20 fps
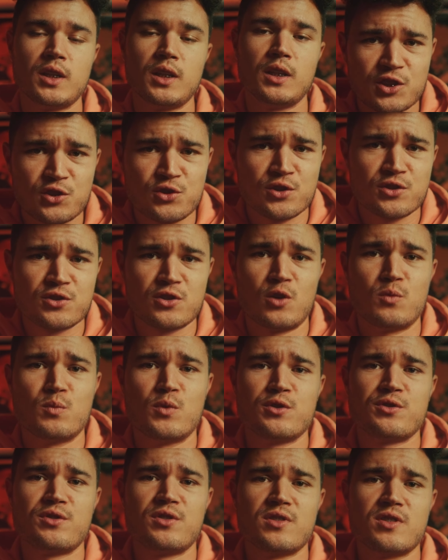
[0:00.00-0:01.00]
It just
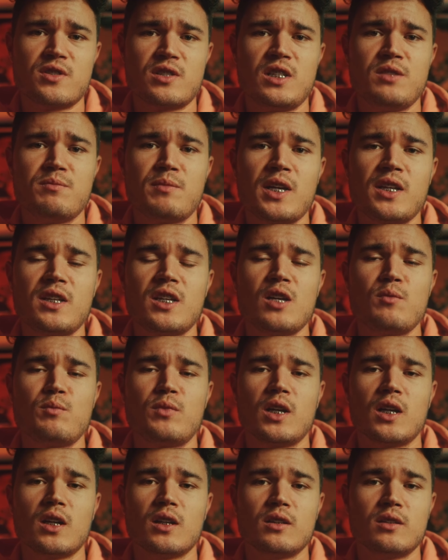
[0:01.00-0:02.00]
almost doesn't leave my
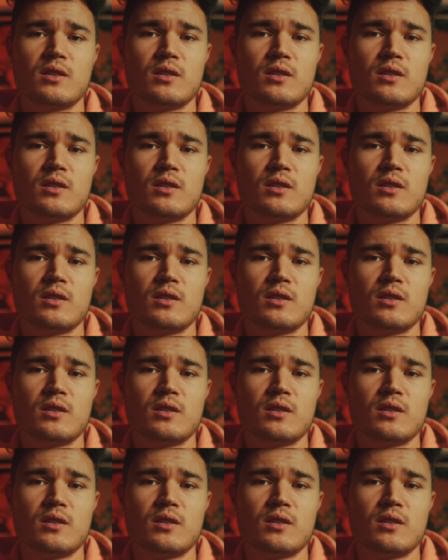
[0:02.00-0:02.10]
camera.